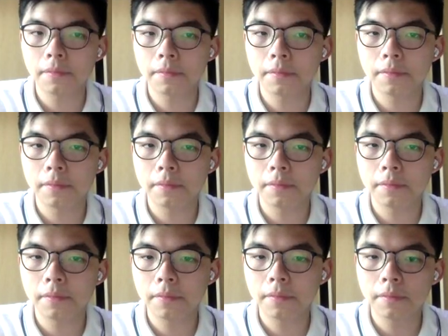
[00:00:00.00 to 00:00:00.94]

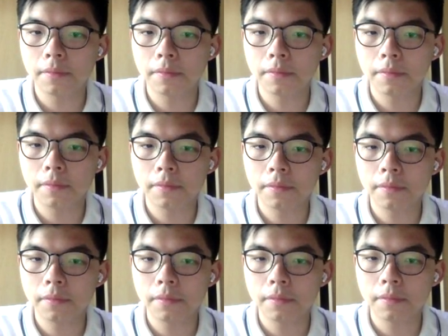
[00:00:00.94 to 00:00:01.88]

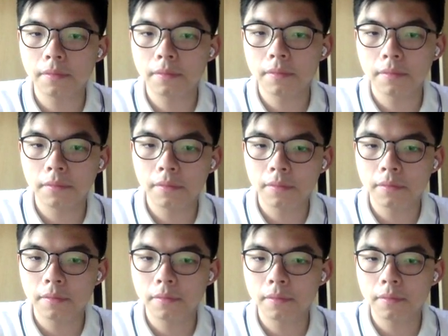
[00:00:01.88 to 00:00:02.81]

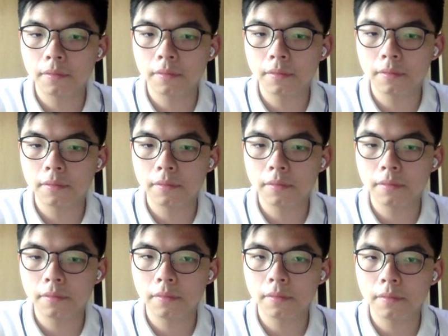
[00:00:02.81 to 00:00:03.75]

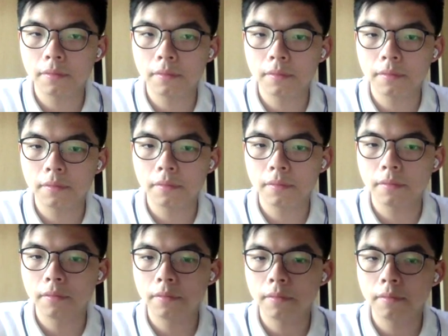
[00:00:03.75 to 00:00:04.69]

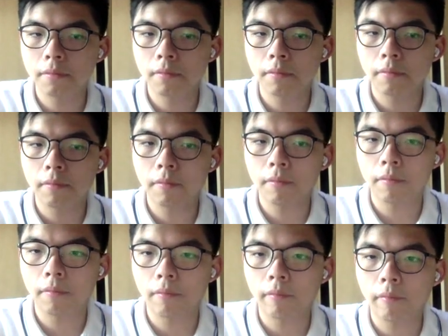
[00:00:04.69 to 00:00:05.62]

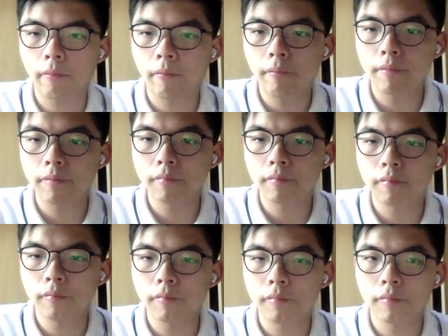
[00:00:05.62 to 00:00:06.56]

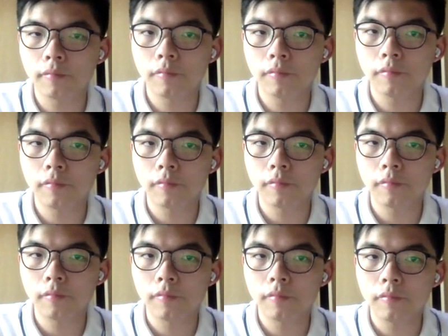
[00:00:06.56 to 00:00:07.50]

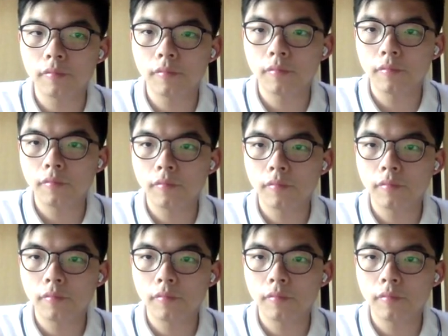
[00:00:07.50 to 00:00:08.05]
(not speaking)